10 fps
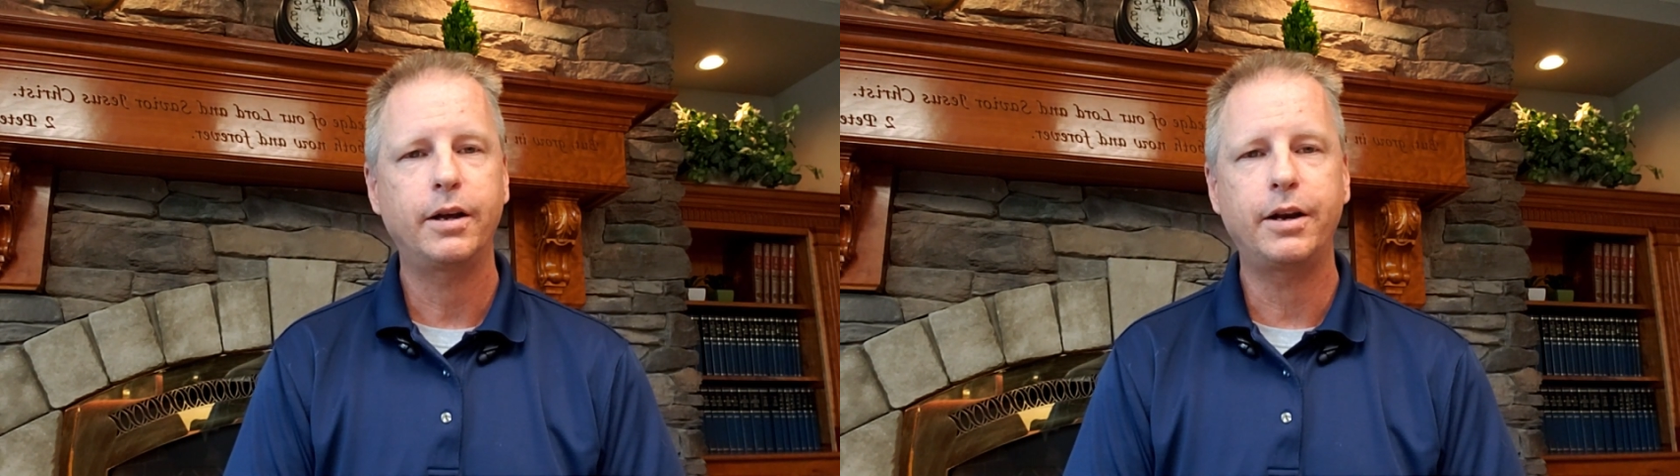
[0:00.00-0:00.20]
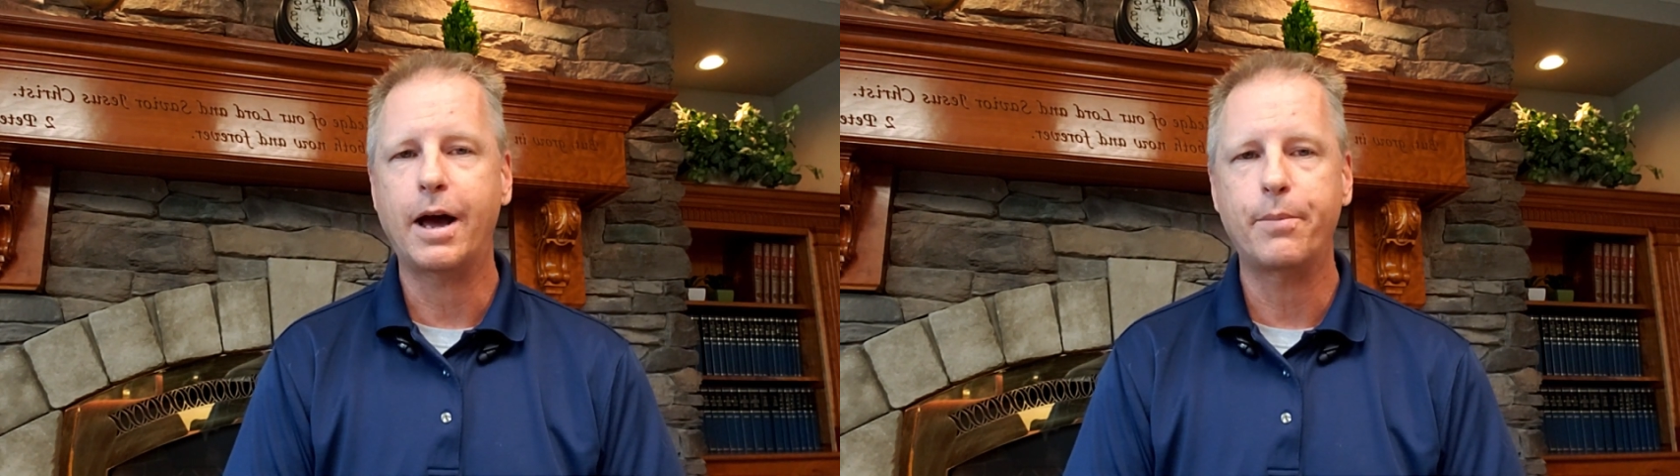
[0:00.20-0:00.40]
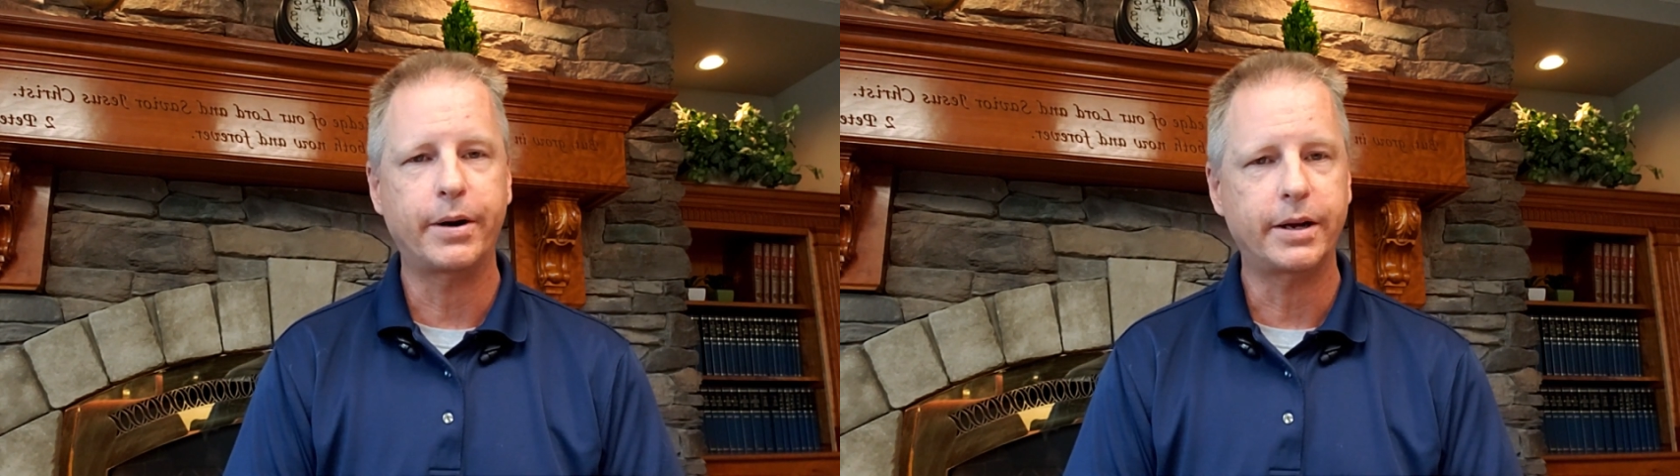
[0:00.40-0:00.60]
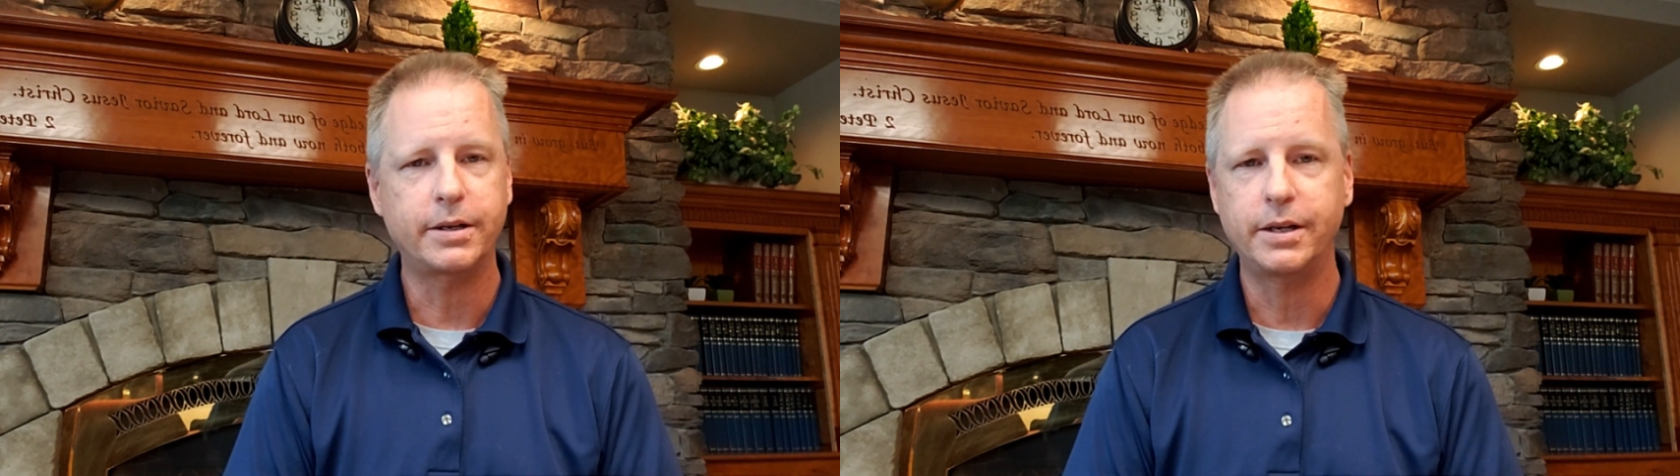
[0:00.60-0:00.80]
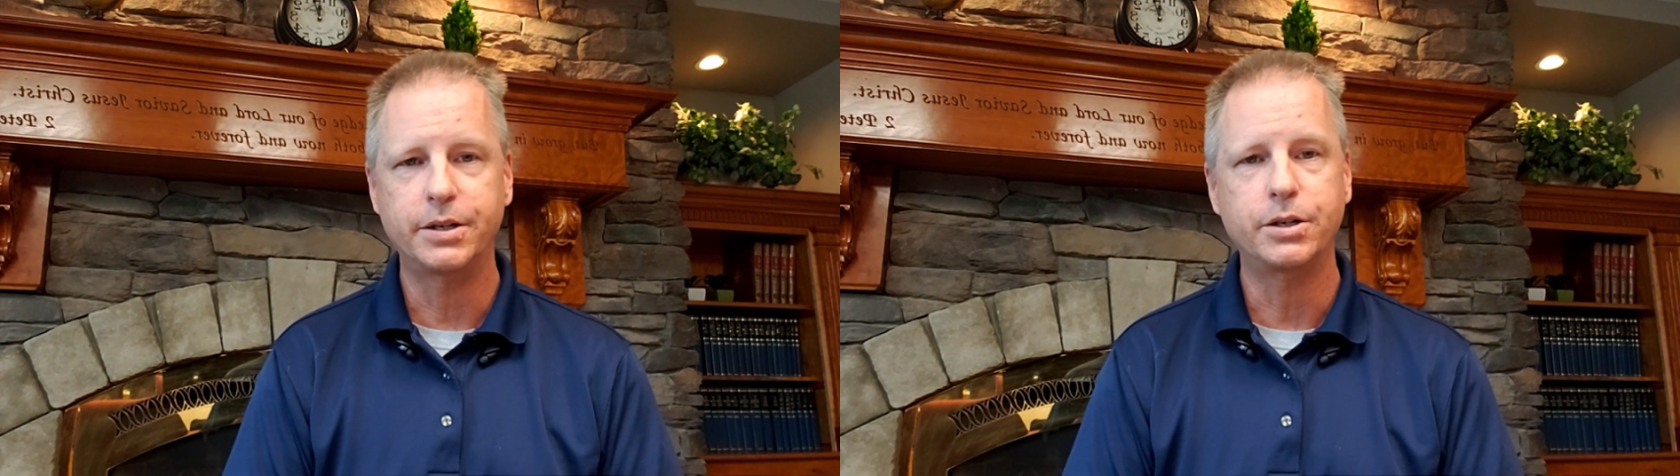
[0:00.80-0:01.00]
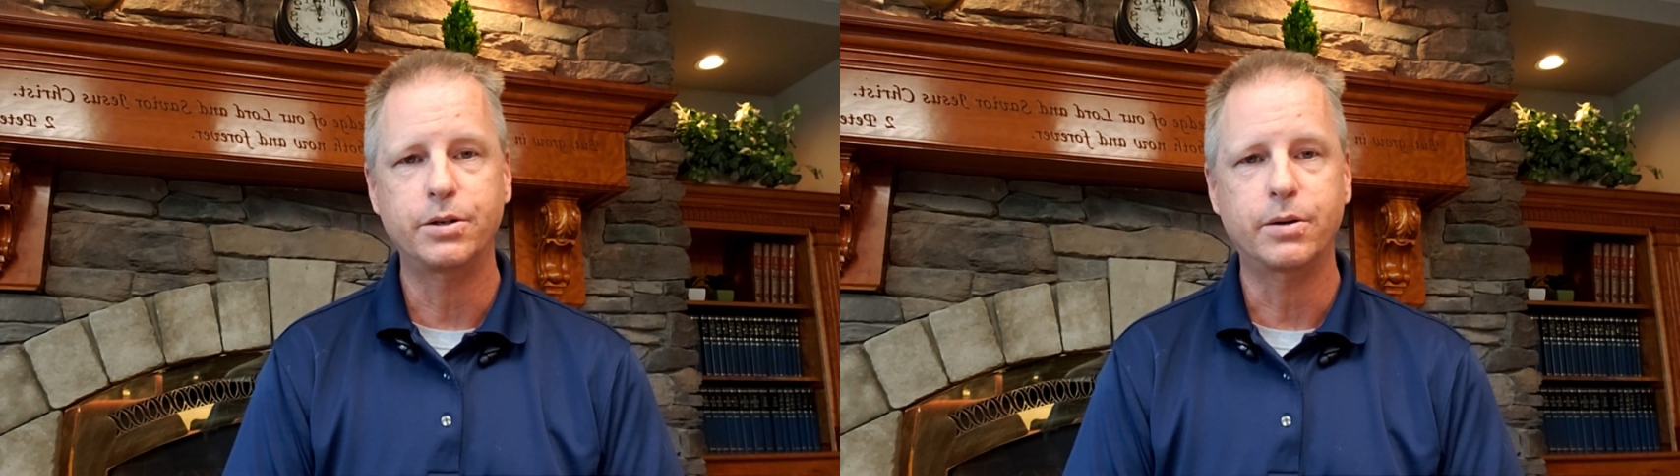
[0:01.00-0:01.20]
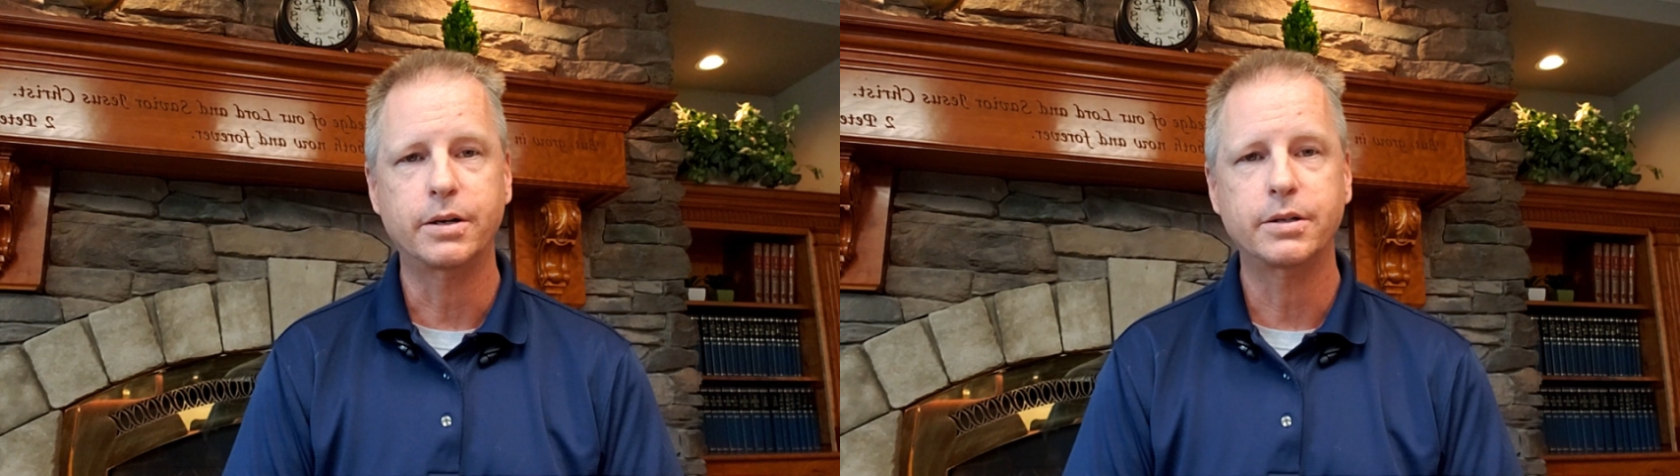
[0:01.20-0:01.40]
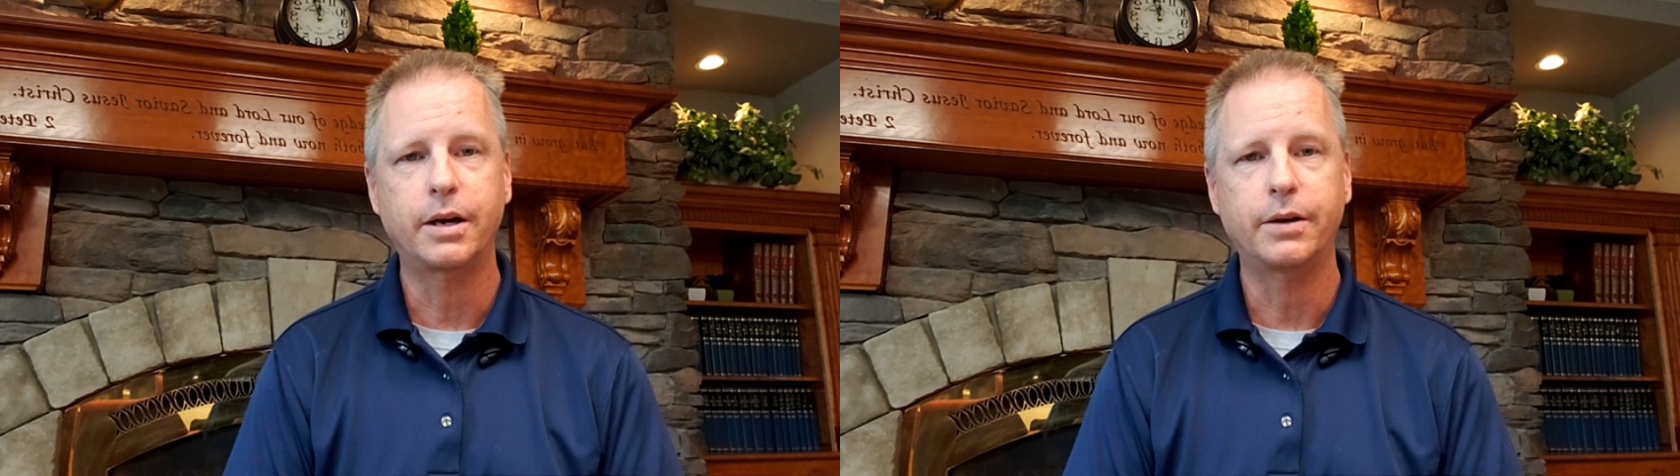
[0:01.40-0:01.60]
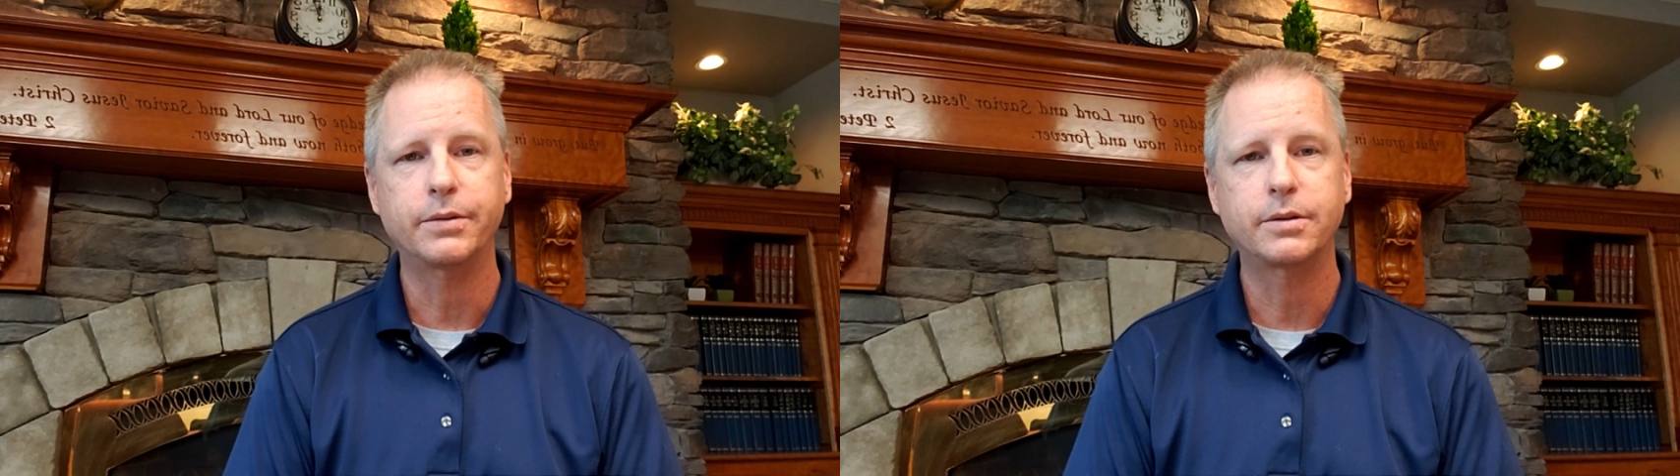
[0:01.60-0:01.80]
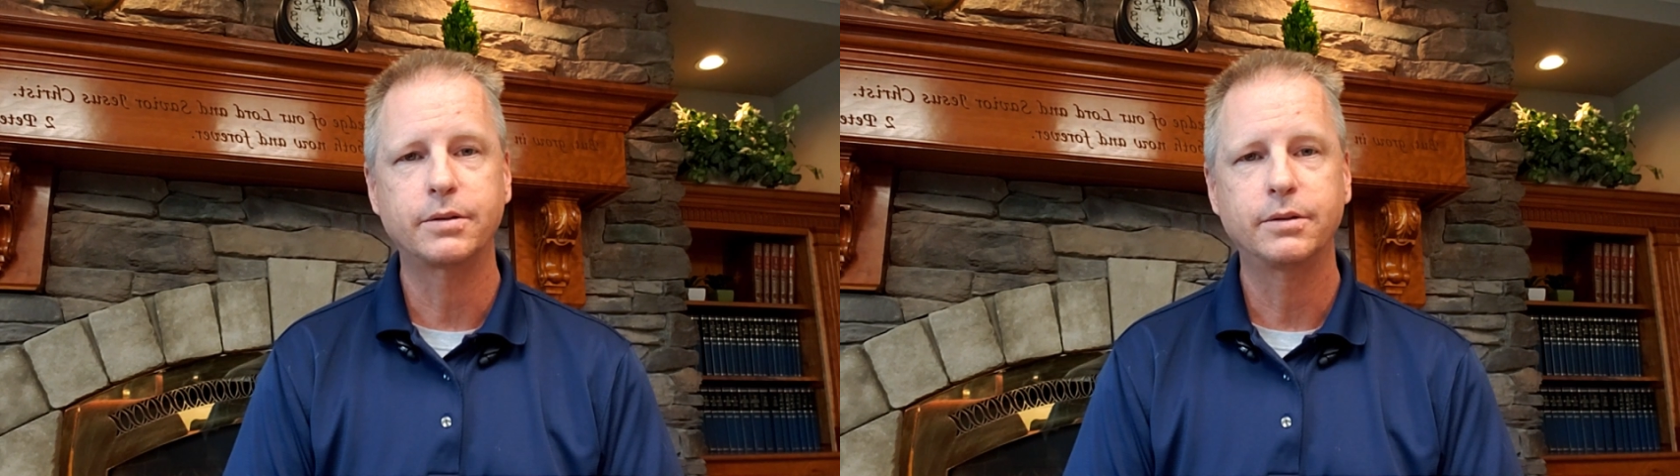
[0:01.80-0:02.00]
and not bring attention to
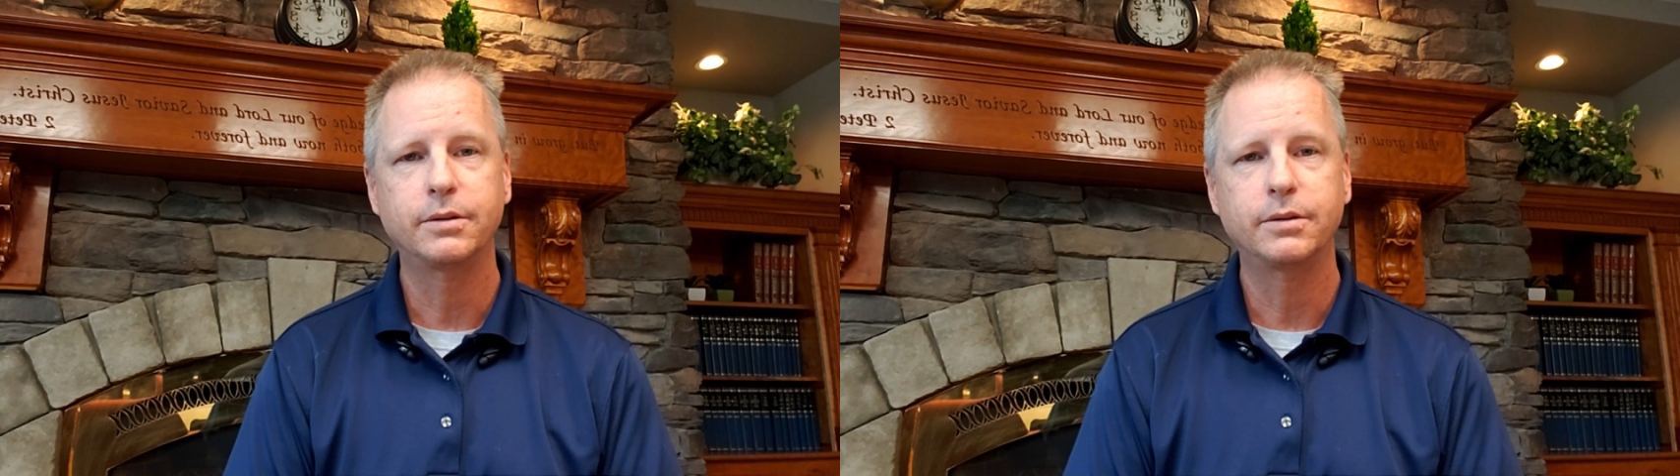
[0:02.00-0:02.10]
ourselves.